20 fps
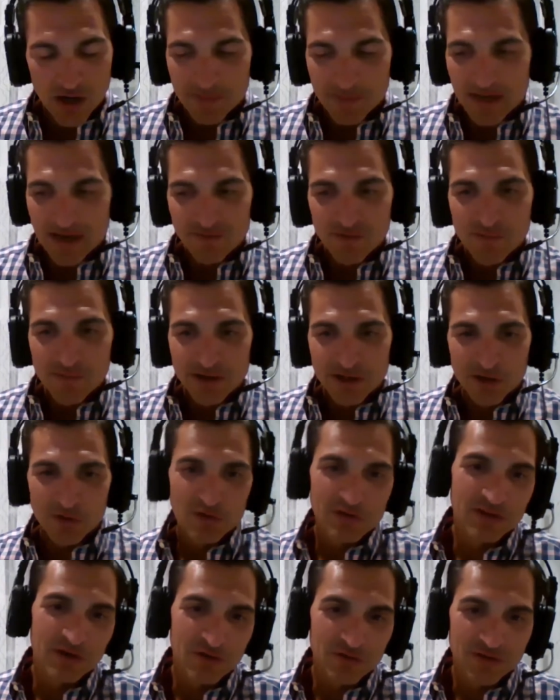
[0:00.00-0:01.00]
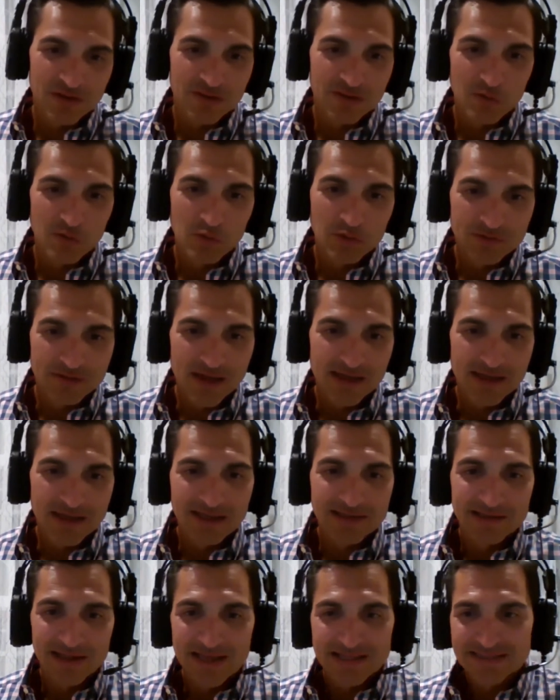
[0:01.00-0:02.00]
mean, everybody always hears it will take
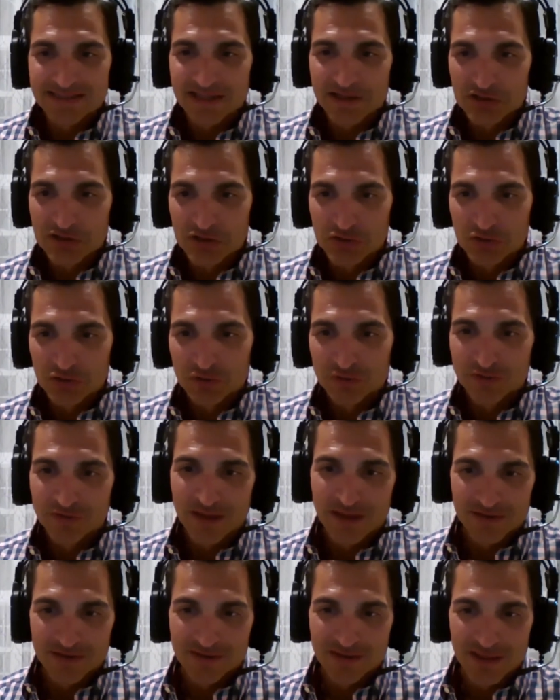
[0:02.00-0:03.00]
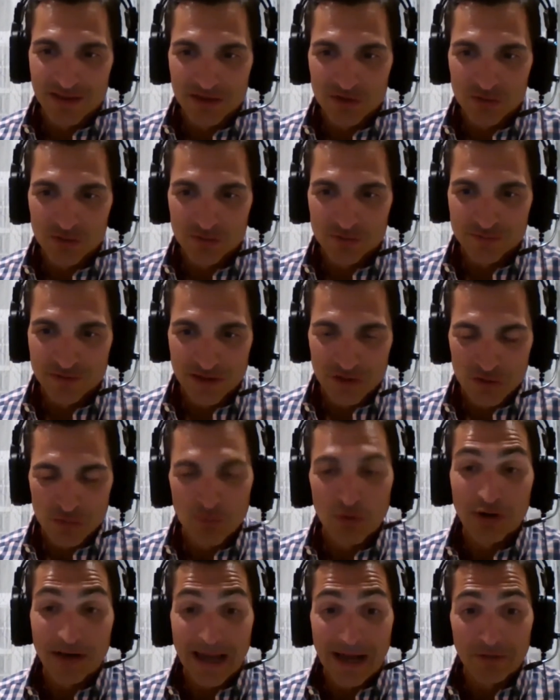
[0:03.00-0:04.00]
in less than you
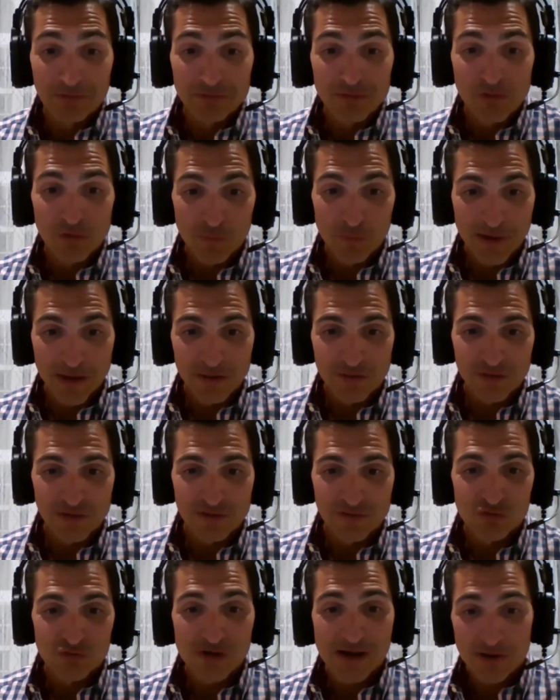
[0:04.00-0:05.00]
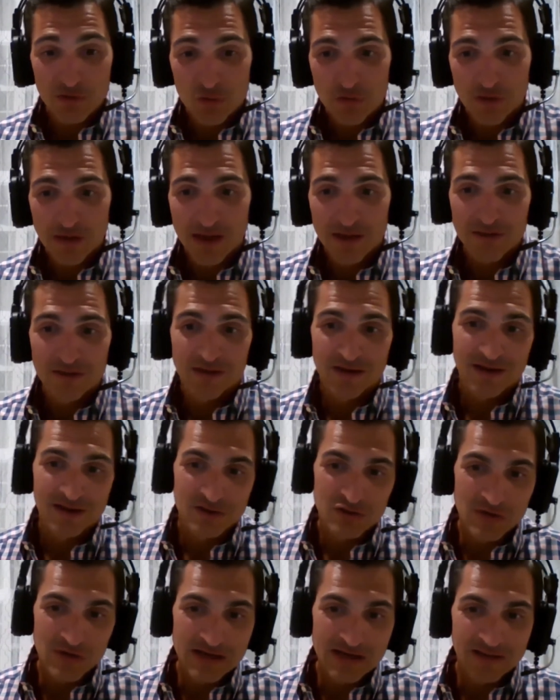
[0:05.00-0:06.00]
put out. So basically, if you're exercising
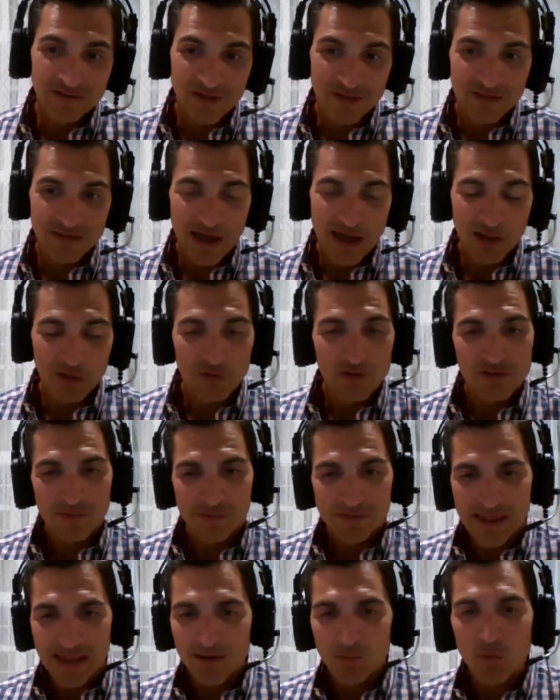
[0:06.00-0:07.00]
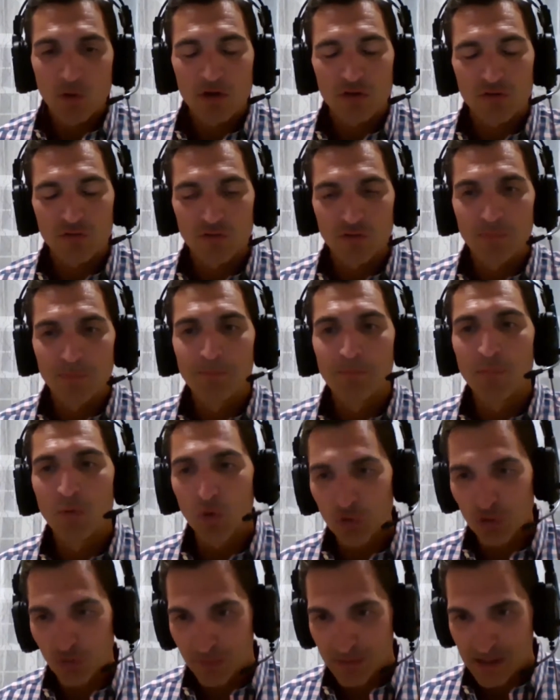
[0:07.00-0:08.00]
and you're eating less calories, and that works for
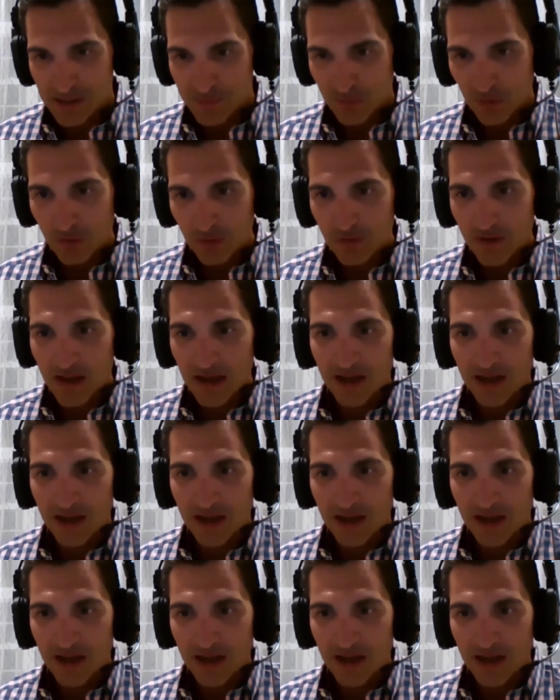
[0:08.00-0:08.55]
most people.